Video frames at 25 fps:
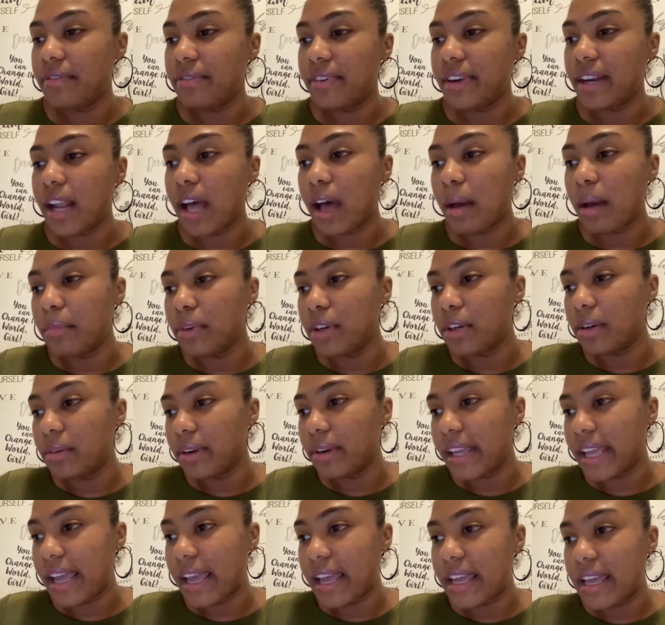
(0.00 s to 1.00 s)
a
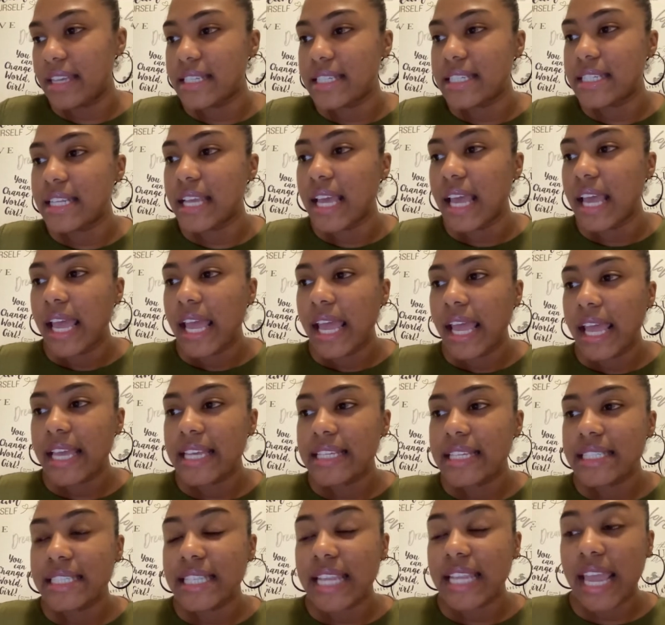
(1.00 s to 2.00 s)
phenomenal guest.
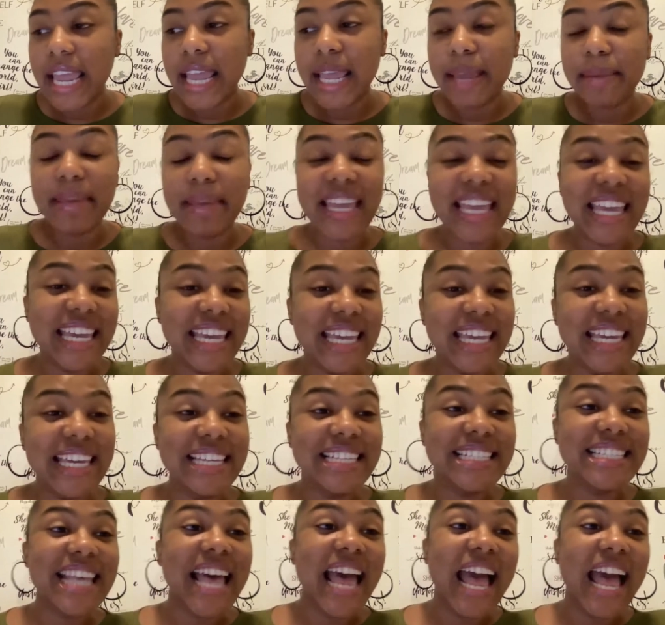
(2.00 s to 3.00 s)
His name
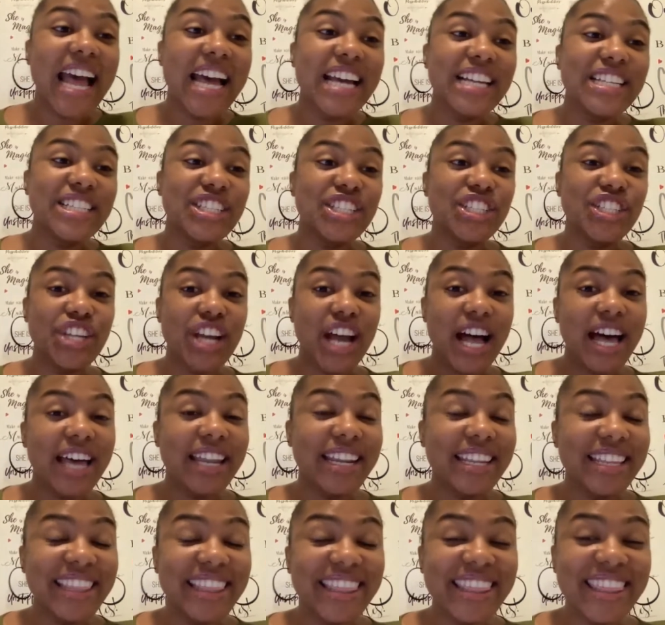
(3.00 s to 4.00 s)
is
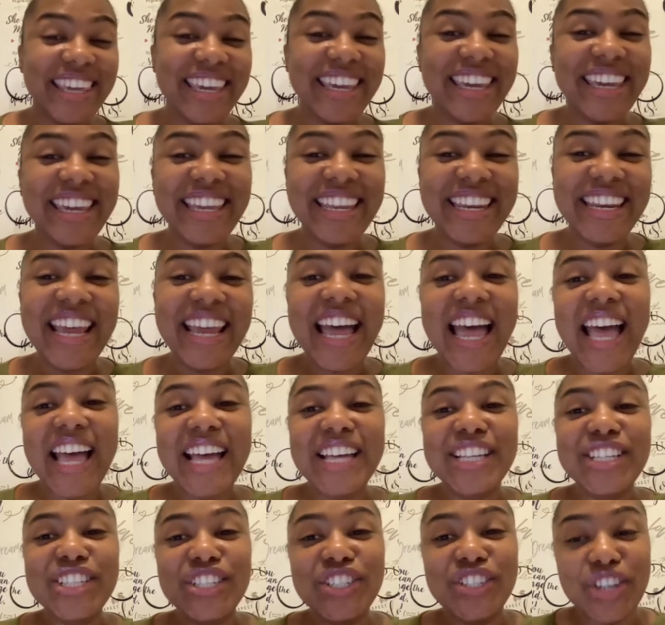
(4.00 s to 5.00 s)
Jonathan
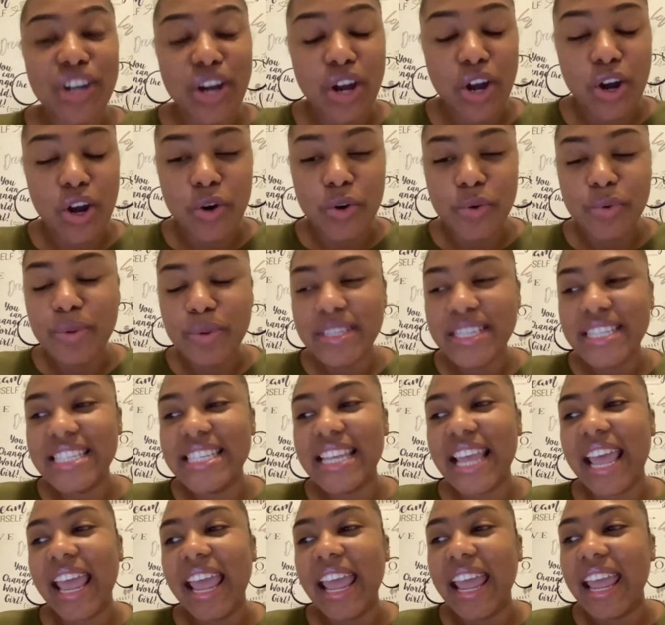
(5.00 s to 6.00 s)
Jones,
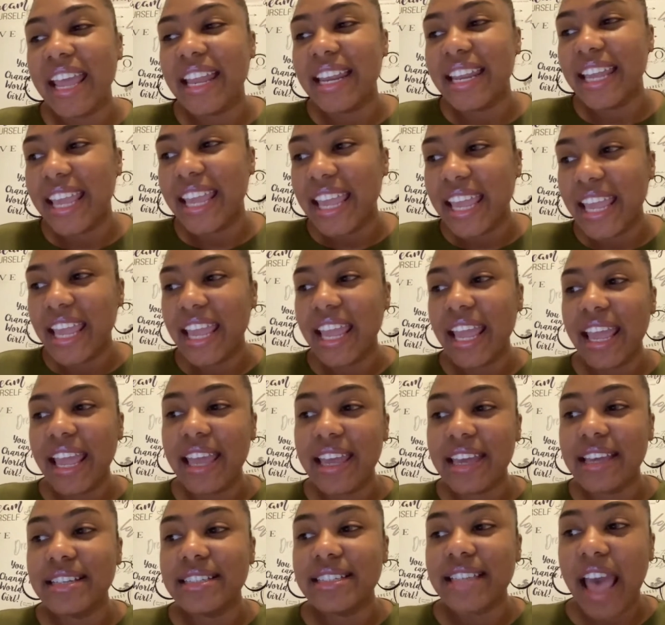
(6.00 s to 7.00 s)
and he
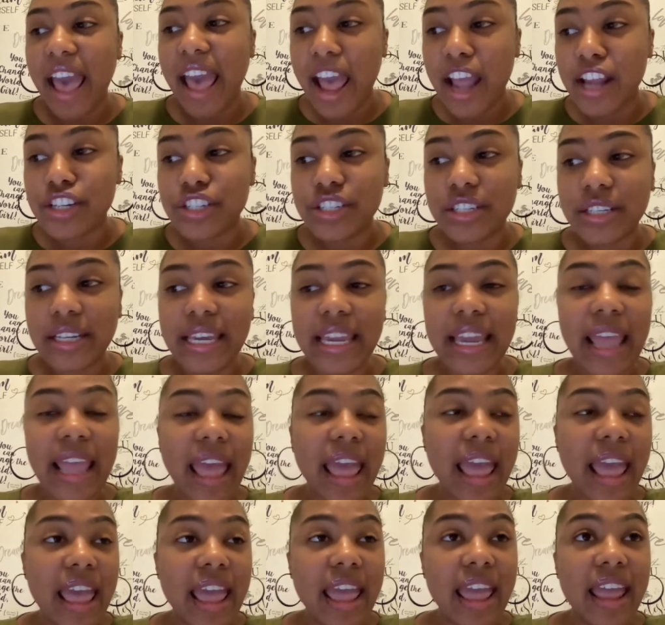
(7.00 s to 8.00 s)
is
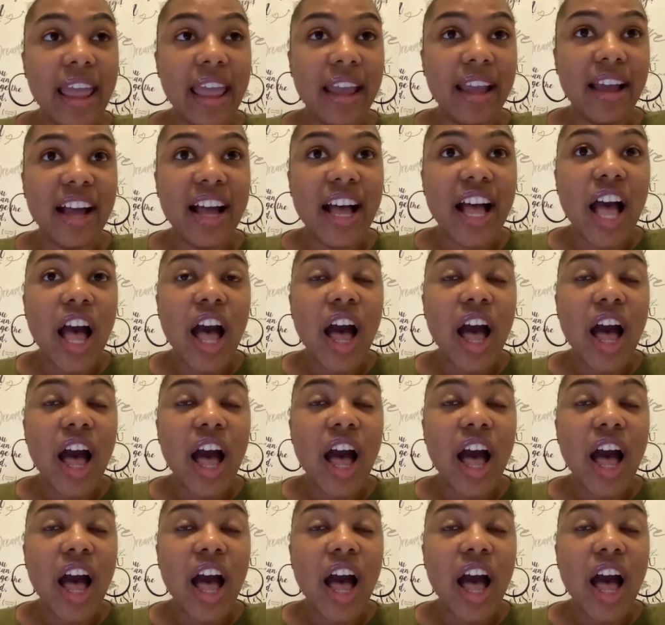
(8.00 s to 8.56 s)
actually a